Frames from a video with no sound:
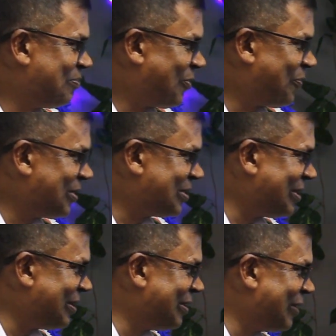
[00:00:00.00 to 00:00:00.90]

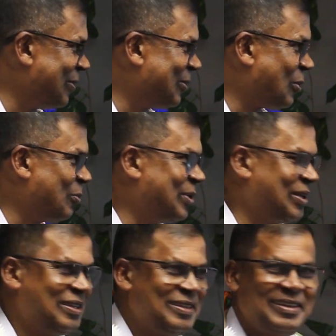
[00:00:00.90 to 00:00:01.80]
Professor David
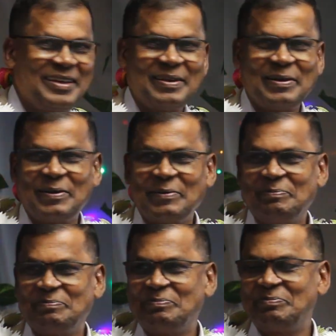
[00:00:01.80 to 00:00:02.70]
Roby,
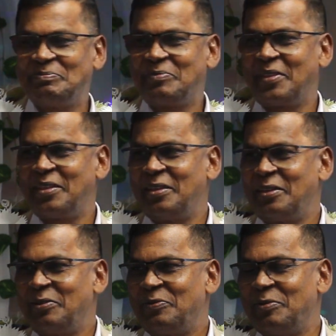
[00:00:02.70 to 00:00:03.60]
from
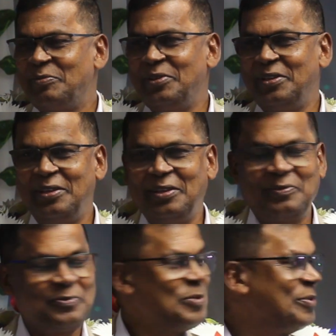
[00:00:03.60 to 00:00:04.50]
the
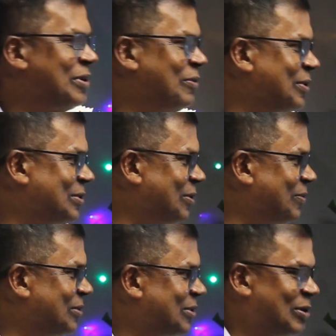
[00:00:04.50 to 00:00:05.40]
former University of
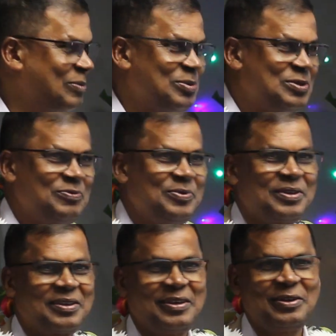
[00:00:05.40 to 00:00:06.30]
the South
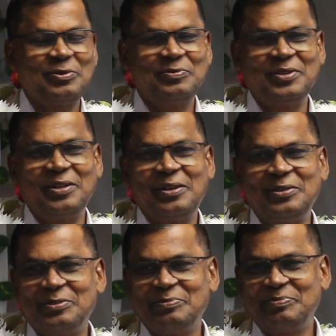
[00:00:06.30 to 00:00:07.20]
Pacific, head of
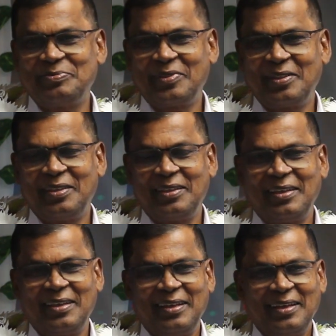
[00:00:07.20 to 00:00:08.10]
journalism,
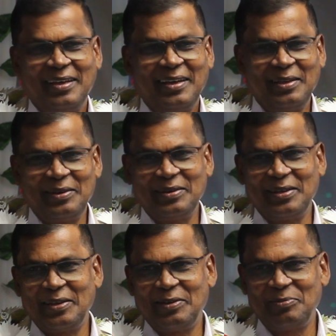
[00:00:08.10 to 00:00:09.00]
and
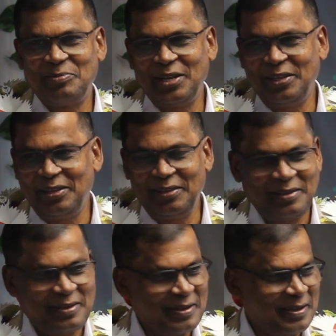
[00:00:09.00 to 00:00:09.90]
many
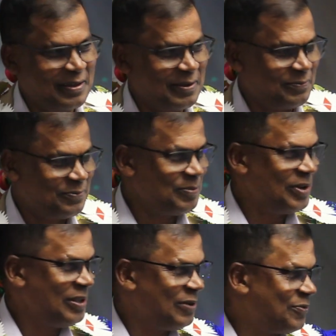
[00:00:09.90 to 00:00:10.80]

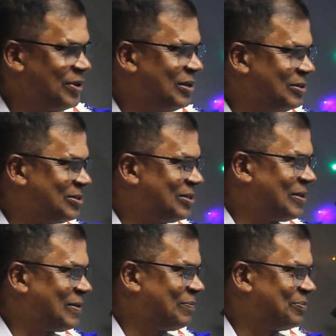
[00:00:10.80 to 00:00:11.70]
familiar friends
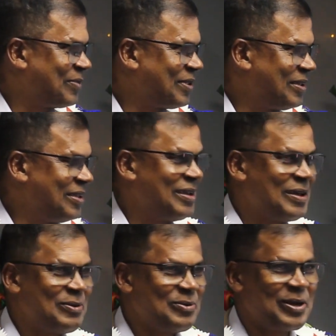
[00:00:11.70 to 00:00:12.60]
here.
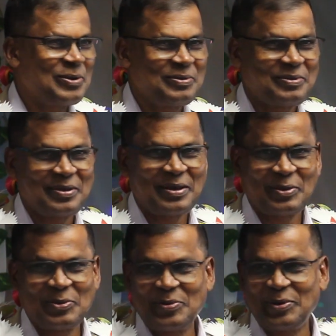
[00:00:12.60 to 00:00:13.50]
I know I
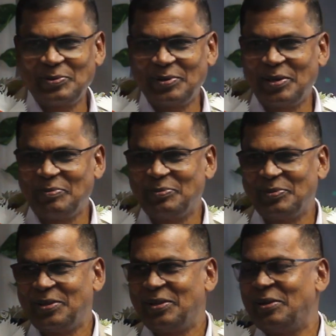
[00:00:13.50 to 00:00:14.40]
don't want to name
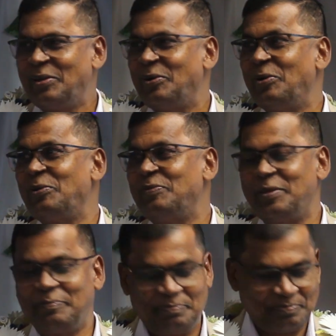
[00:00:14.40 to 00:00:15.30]
all of them.